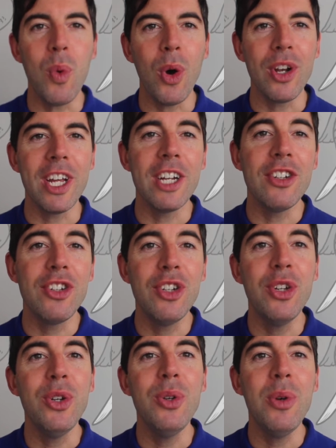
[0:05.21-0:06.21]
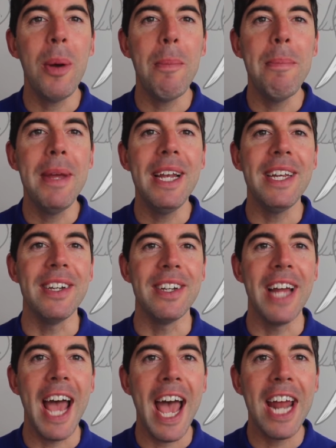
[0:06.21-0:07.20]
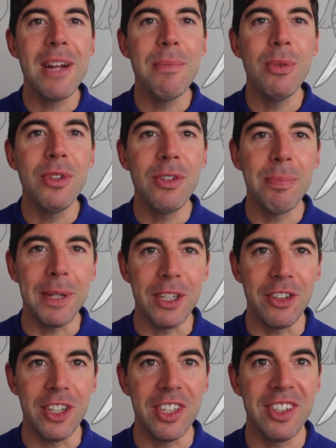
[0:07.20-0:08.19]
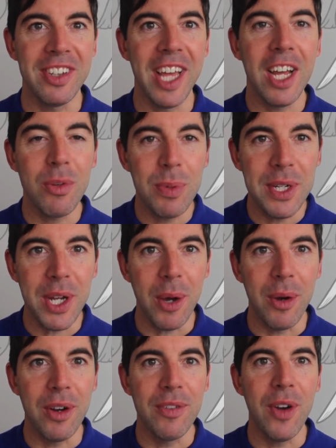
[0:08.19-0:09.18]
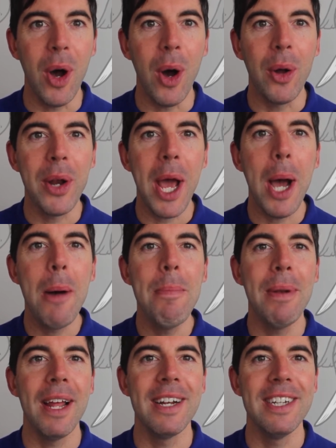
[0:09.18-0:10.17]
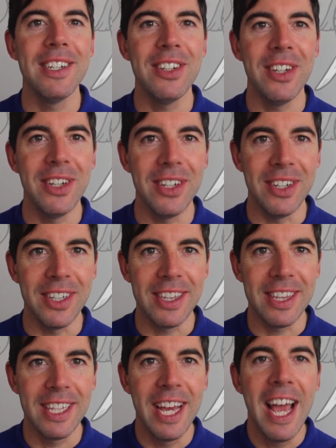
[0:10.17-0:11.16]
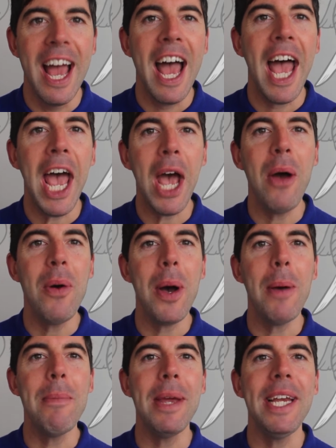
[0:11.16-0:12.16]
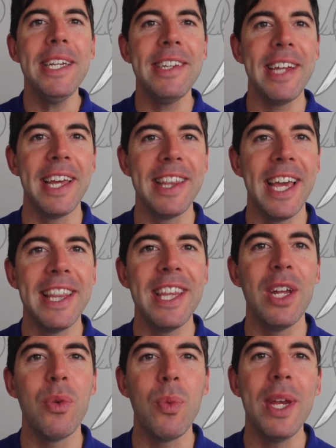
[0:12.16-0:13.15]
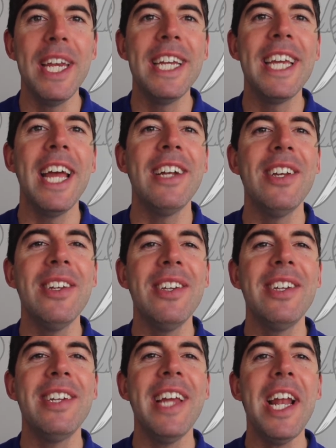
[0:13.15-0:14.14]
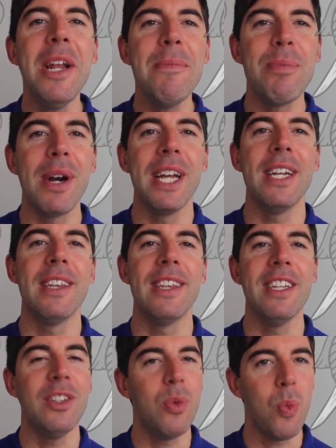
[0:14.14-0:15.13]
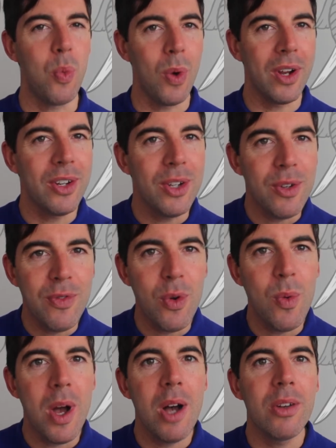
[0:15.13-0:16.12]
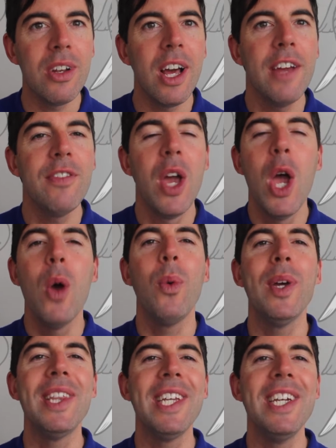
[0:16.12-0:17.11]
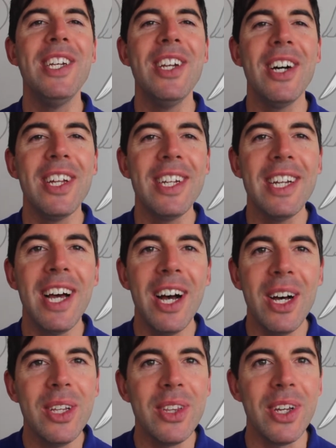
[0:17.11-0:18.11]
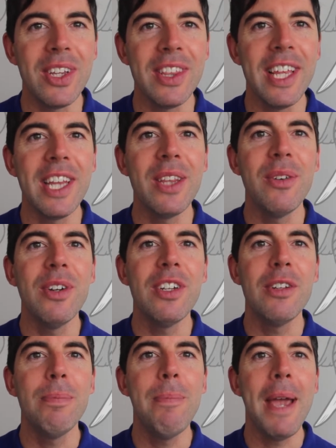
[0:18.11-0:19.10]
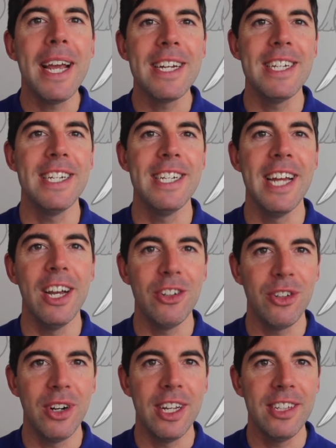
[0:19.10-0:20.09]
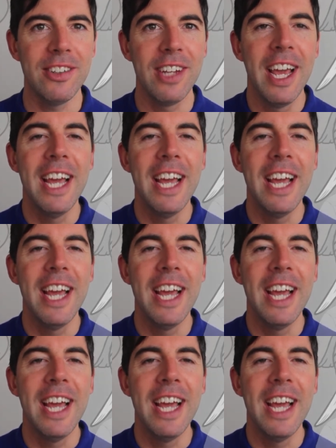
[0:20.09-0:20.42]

1 and 2 million animal species that we know of on our planet Earth. How amazing then that we get to celebrate this wonderful wildlife with none other than the respected naturalist